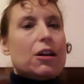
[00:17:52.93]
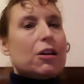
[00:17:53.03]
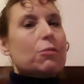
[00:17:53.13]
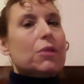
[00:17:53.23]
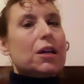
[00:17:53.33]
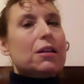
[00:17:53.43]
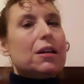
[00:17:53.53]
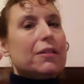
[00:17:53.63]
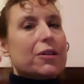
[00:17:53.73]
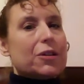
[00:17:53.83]
Or
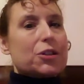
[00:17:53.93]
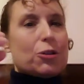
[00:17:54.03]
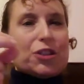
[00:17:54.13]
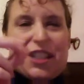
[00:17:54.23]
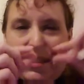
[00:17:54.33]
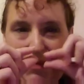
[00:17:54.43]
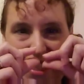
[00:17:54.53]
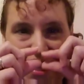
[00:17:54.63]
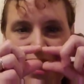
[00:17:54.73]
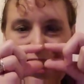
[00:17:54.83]
one of those Hershey's
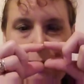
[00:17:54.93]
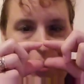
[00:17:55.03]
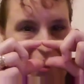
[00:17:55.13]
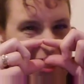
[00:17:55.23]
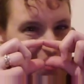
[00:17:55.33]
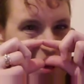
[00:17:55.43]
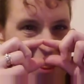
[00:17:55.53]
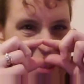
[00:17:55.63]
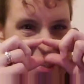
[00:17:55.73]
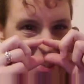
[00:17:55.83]
mini candy bars that are
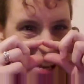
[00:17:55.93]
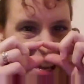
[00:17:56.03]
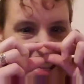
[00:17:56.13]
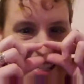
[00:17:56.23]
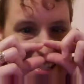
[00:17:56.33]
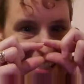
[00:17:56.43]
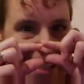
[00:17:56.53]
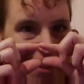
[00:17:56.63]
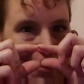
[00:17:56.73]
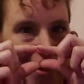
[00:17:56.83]
about this size, these
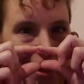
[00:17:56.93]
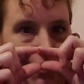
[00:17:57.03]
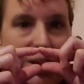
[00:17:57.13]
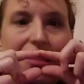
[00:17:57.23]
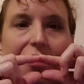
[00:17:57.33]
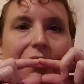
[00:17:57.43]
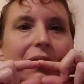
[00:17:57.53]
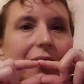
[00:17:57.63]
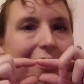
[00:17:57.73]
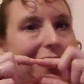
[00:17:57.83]
little bitty ones.
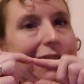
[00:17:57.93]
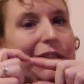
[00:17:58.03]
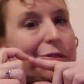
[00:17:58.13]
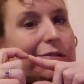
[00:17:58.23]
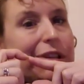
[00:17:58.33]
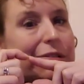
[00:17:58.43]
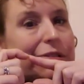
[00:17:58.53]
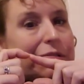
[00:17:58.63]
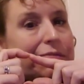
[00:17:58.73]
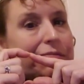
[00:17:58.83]
You can have two of
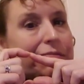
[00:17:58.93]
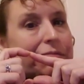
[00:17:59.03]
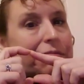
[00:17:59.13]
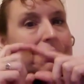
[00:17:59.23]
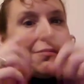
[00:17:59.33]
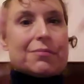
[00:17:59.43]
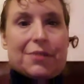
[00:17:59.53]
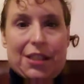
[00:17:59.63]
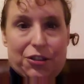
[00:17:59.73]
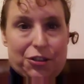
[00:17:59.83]
those.
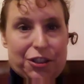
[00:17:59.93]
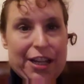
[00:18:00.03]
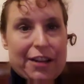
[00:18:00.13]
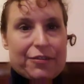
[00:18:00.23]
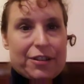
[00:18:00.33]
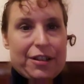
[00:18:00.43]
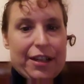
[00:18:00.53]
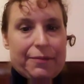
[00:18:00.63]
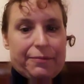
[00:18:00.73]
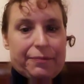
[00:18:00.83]
There's your snack for the day.